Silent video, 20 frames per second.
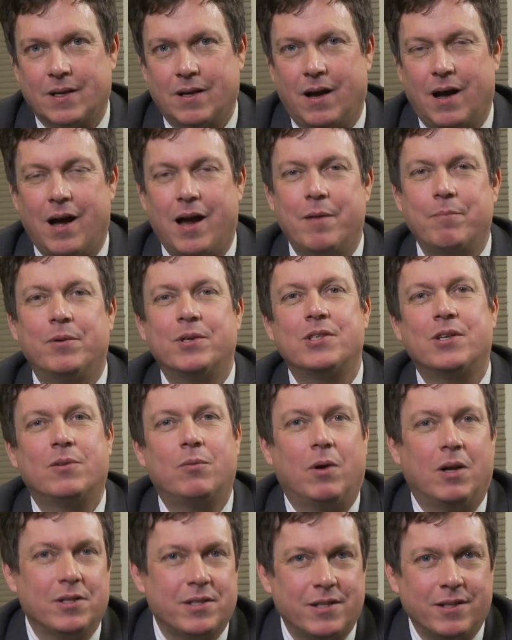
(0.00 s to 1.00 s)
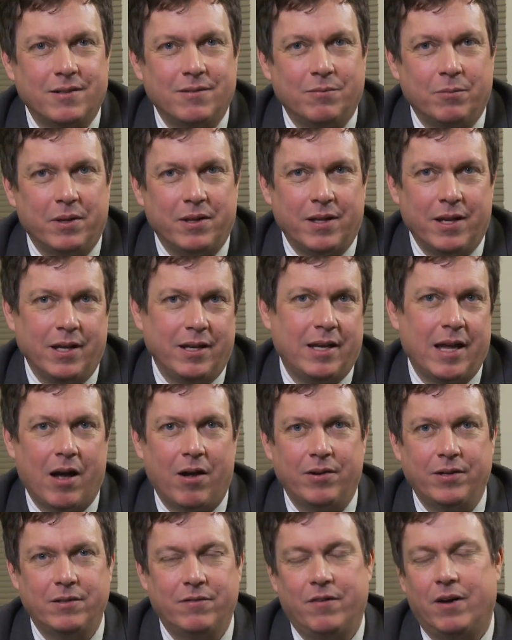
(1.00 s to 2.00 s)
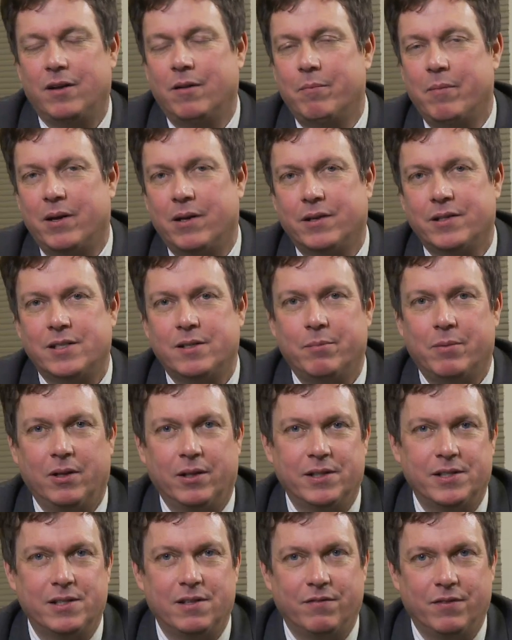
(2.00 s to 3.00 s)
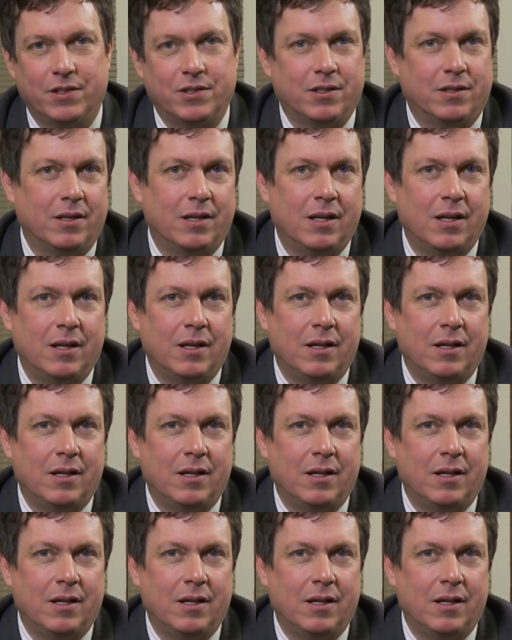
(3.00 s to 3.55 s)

Hi, I'm Richard Wilson with King County Developmental Disabilities Division.